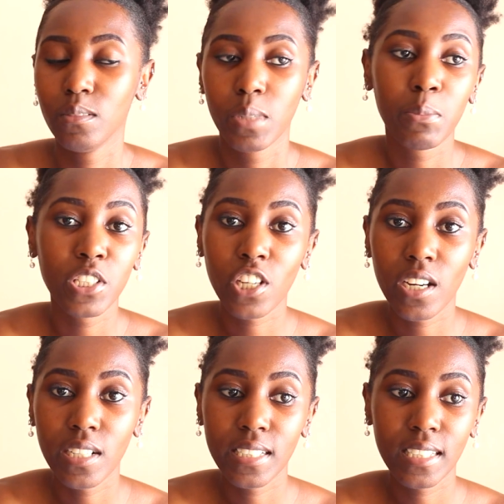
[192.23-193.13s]
maybe
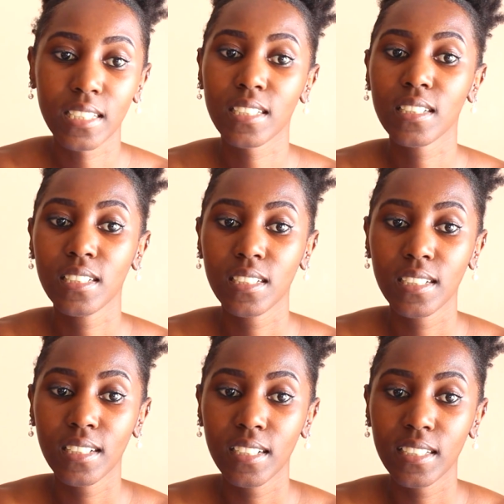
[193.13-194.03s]
charity.
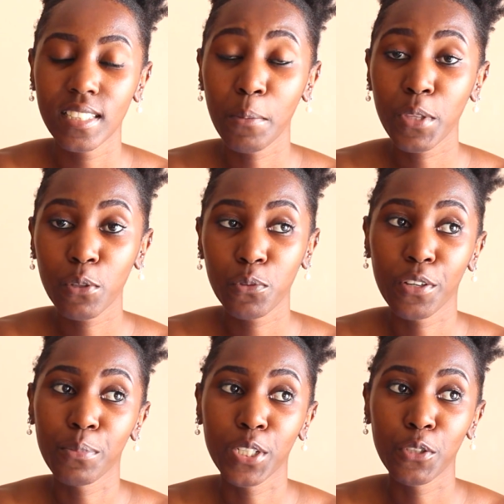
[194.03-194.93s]
Something could
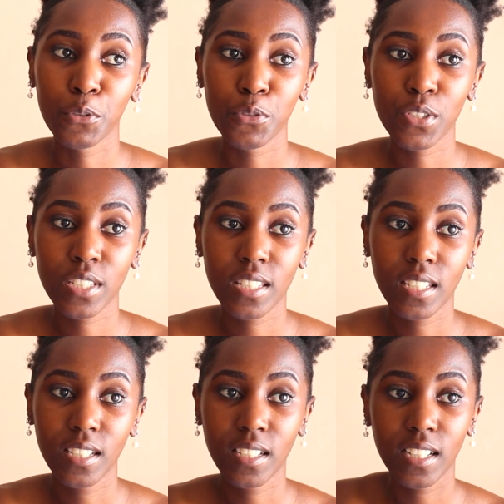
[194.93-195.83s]
have been
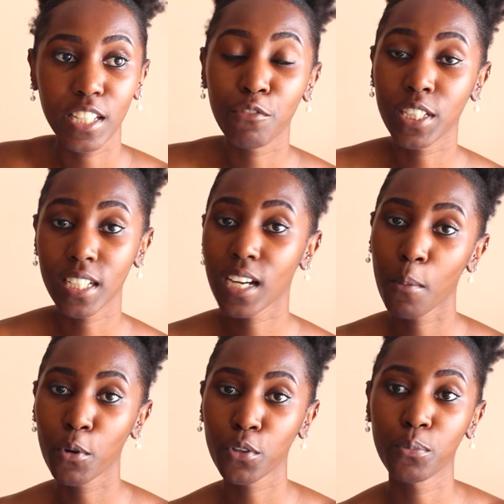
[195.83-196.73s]
used. If it didn't
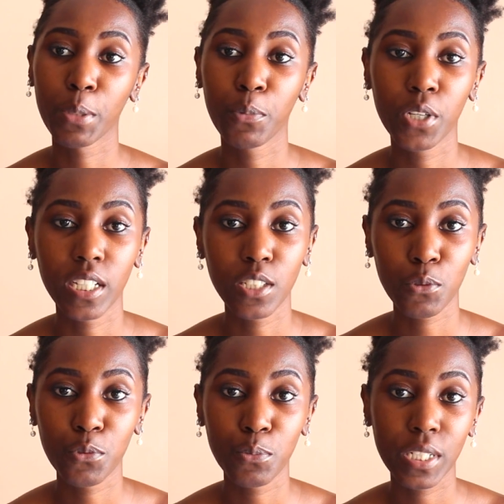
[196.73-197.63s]
come out of my pocket, it
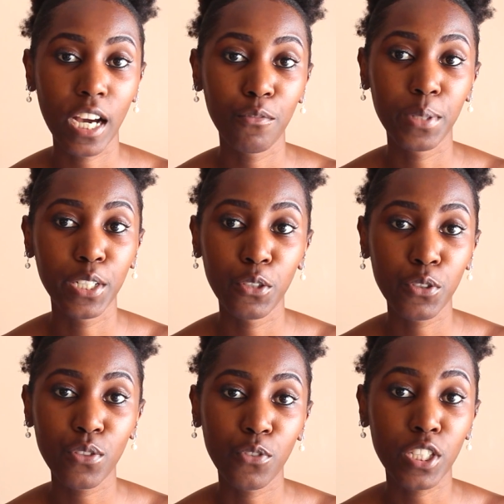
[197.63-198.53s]
could have been
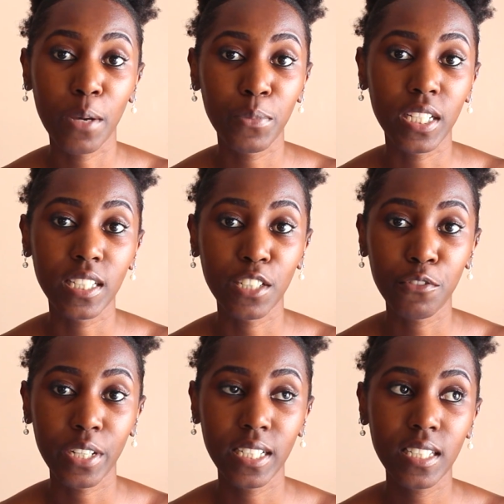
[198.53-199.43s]
used for something
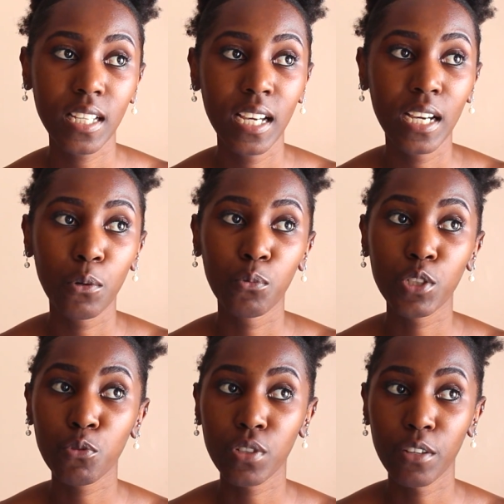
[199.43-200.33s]
different,
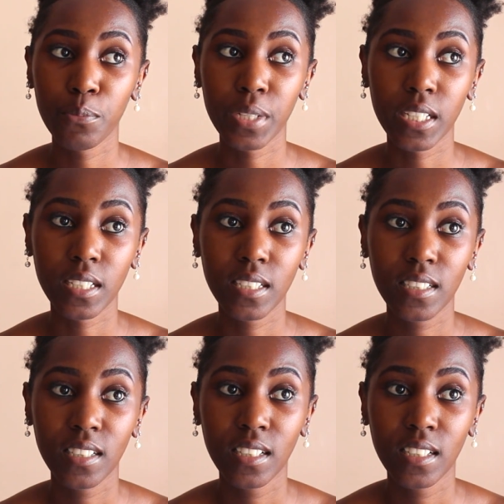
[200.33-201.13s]
which would have been